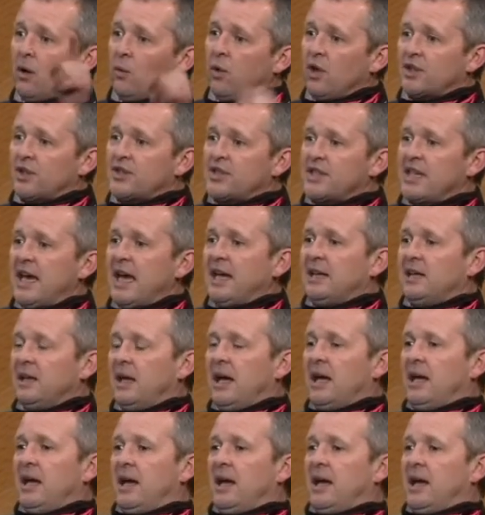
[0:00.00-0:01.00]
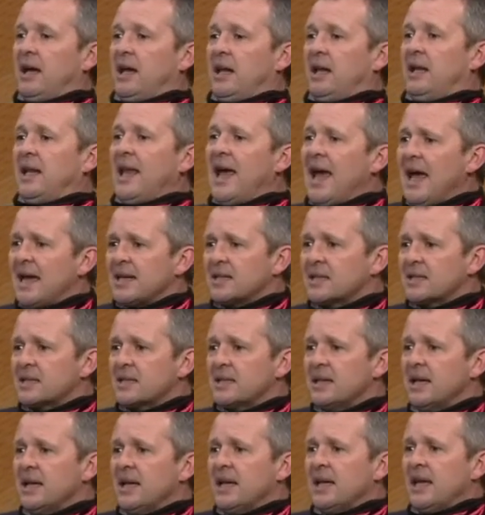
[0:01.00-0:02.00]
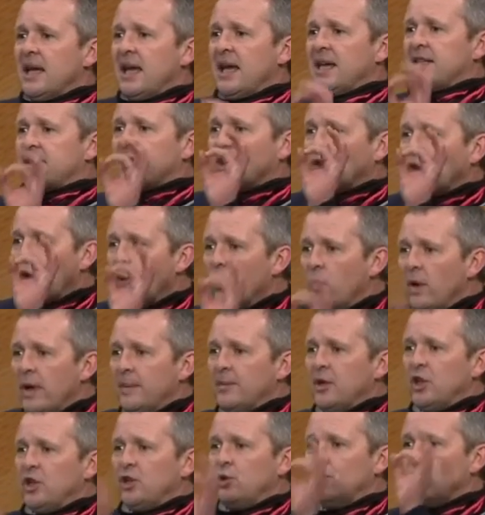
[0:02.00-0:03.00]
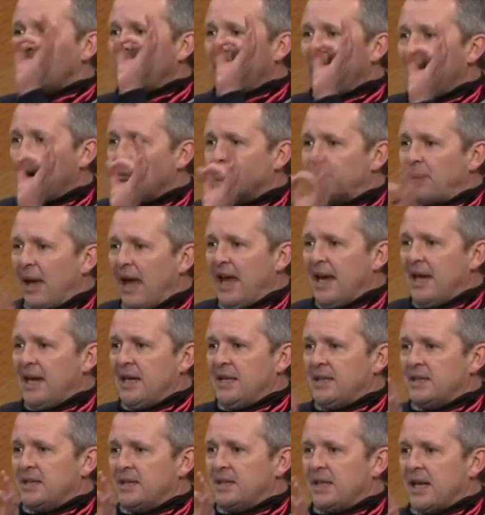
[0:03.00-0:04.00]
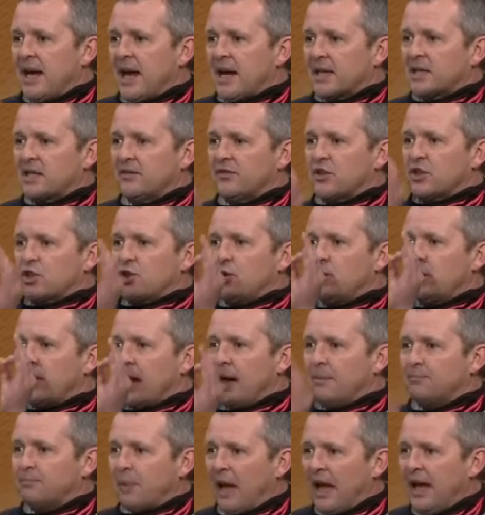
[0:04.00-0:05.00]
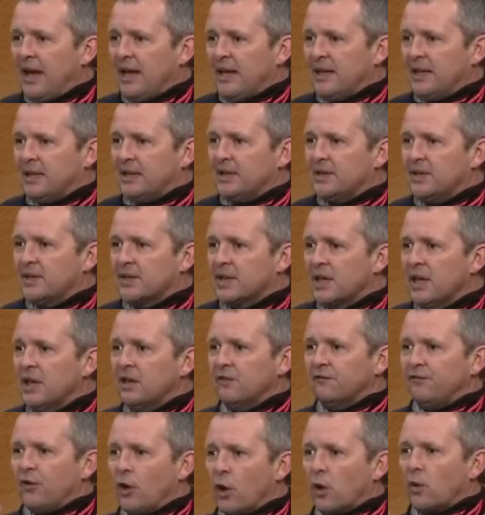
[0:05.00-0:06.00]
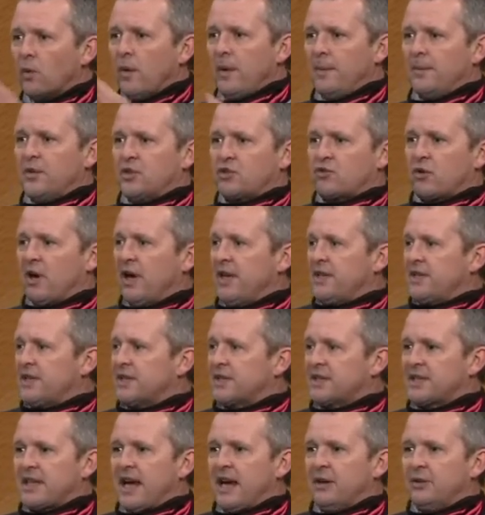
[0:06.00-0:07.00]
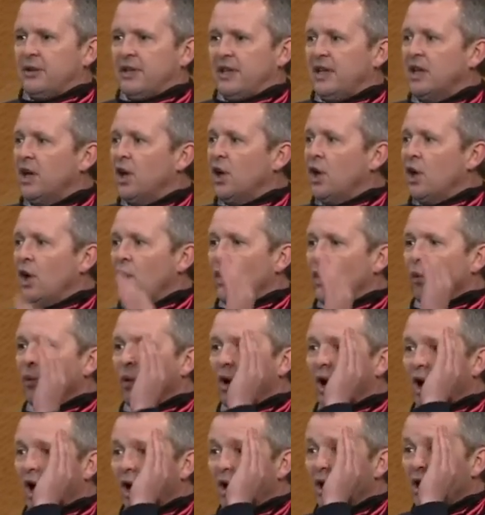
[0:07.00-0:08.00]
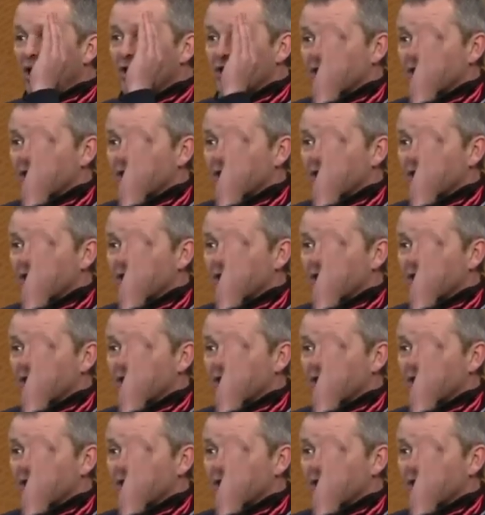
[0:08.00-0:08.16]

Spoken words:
What's said less is that the women who campaigned, the activists who campaigned for women's rights in Saudi, were